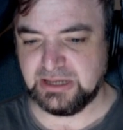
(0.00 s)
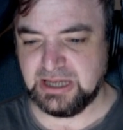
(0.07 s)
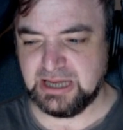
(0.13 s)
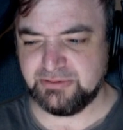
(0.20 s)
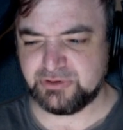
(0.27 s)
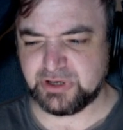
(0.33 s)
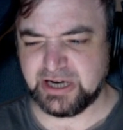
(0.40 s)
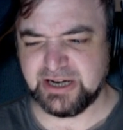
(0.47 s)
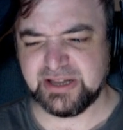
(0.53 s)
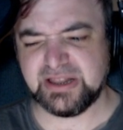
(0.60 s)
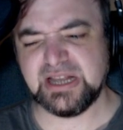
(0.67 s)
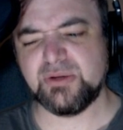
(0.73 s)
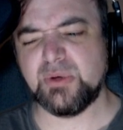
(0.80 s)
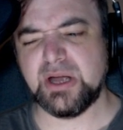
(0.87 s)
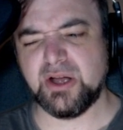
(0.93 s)
I'm trying to
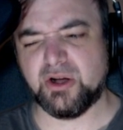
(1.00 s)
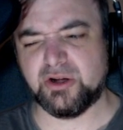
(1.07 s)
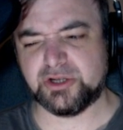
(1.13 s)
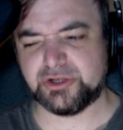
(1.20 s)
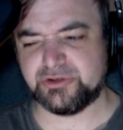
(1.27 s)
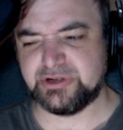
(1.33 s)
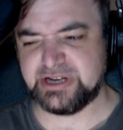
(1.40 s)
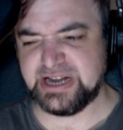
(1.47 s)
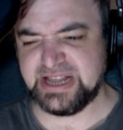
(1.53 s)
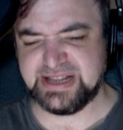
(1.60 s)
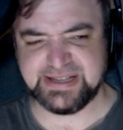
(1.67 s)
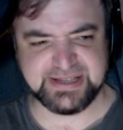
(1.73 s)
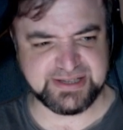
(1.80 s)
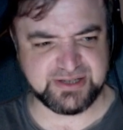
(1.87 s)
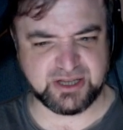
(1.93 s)
think where Austria
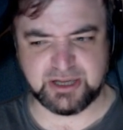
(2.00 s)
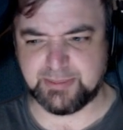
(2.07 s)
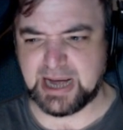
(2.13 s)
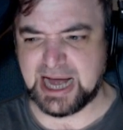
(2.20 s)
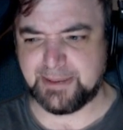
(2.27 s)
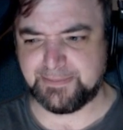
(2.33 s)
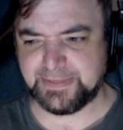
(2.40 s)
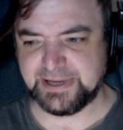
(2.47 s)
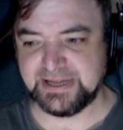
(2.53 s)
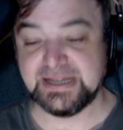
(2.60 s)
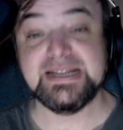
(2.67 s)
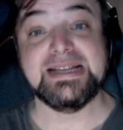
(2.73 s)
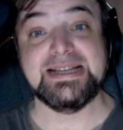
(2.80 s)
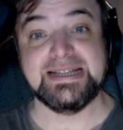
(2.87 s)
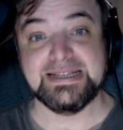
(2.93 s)
is on the map.
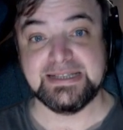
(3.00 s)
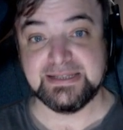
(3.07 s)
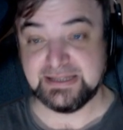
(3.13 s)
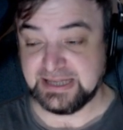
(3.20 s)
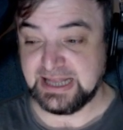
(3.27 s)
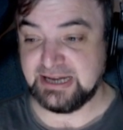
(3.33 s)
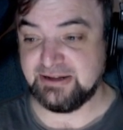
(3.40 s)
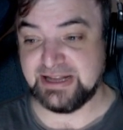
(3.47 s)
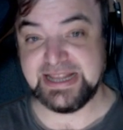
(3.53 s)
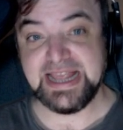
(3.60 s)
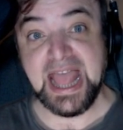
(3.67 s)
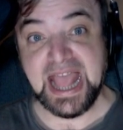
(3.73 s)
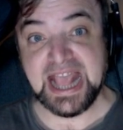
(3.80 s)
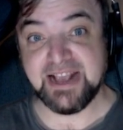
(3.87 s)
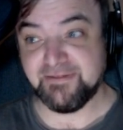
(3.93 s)
Anyway,
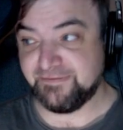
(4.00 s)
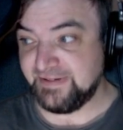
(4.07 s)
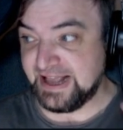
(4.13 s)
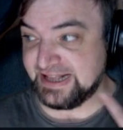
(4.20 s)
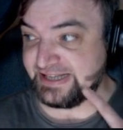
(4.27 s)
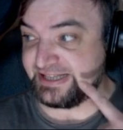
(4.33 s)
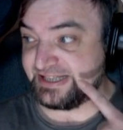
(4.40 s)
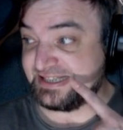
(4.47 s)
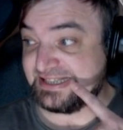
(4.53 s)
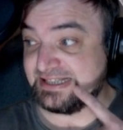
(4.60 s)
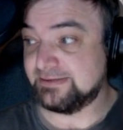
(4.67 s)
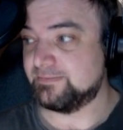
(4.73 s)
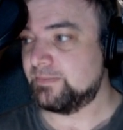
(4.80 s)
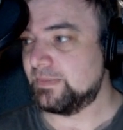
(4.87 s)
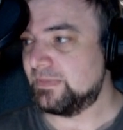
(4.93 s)
yay, face.
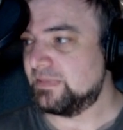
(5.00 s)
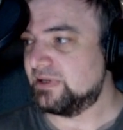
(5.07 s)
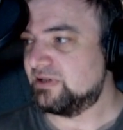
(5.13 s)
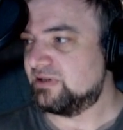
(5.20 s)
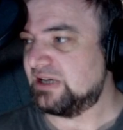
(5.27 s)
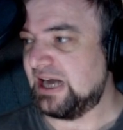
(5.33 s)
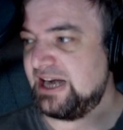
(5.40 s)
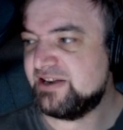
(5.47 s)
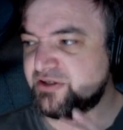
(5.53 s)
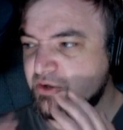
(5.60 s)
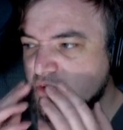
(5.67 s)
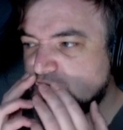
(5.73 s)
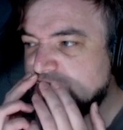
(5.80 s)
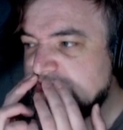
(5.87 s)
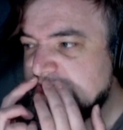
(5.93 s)
And as you
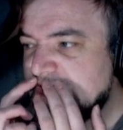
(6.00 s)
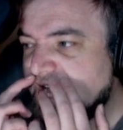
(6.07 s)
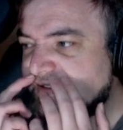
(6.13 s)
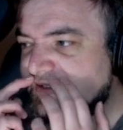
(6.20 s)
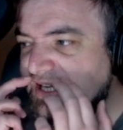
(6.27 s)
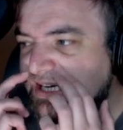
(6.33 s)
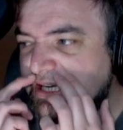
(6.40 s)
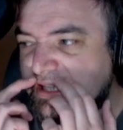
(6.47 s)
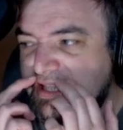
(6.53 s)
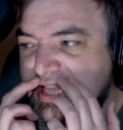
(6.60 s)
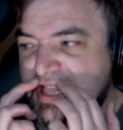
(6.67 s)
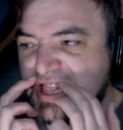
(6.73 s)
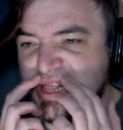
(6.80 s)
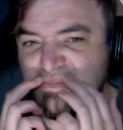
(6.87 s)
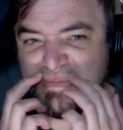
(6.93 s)
can see, I've done a
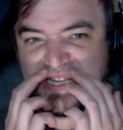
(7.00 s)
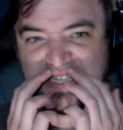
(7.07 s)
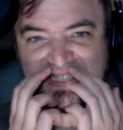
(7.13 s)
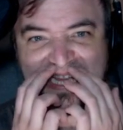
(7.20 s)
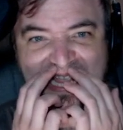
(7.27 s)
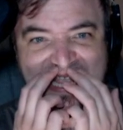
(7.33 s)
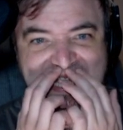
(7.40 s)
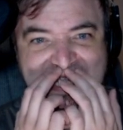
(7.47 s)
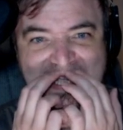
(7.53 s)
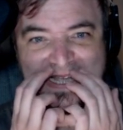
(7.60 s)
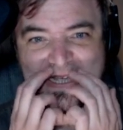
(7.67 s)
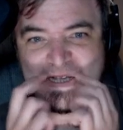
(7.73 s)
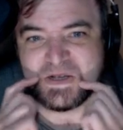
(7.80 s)
little mistake.